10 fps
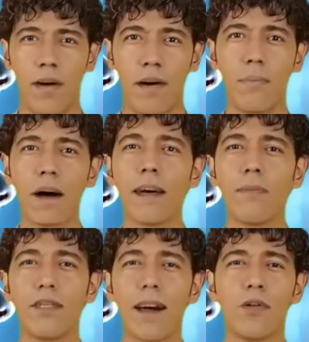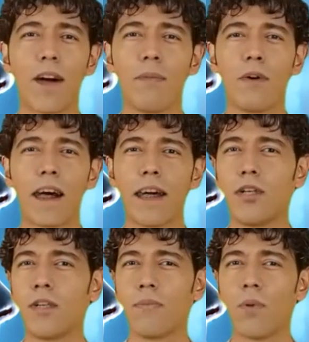There are many potential
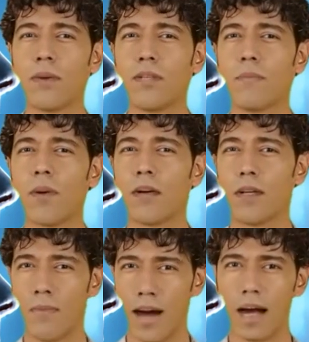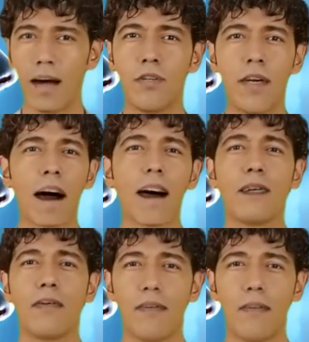applications for this ability of AI to
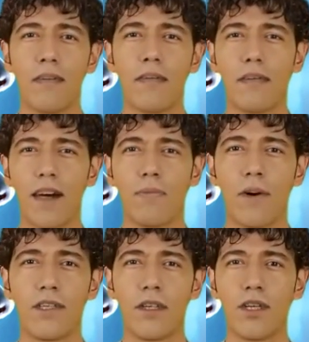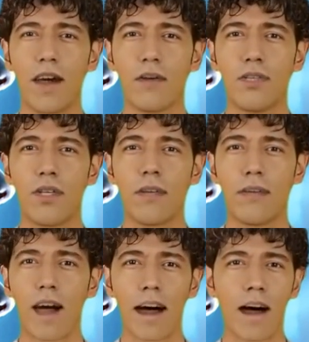lie. In recent years,
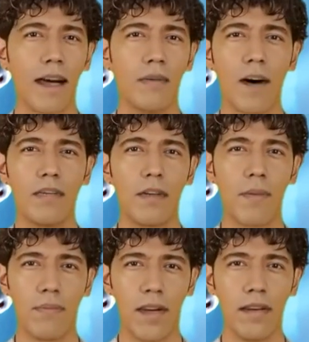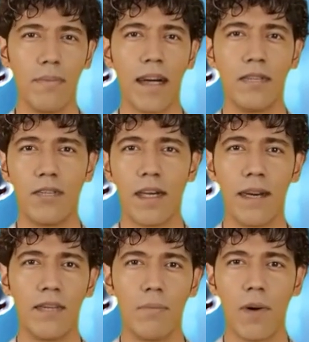AI has made significant advances
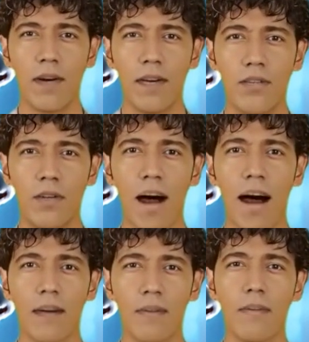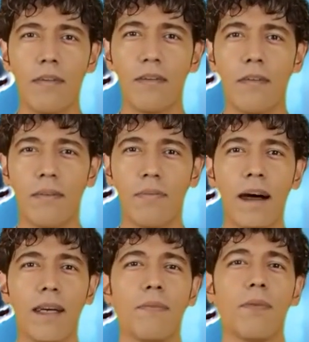in its ability to lie.
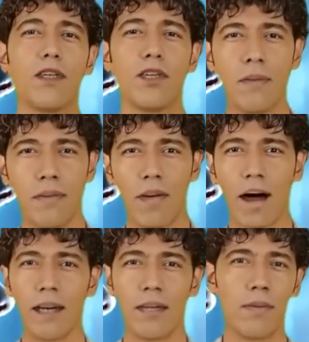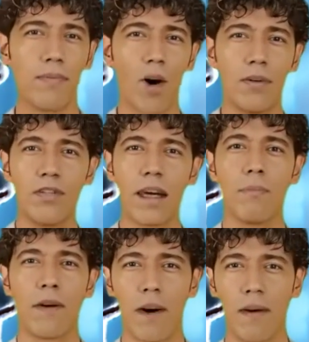By definition, lying is a false
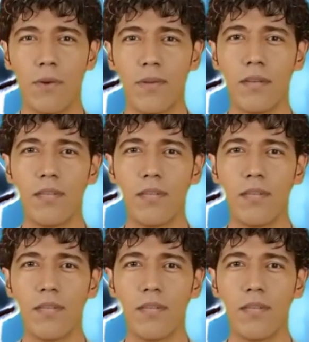statement made with the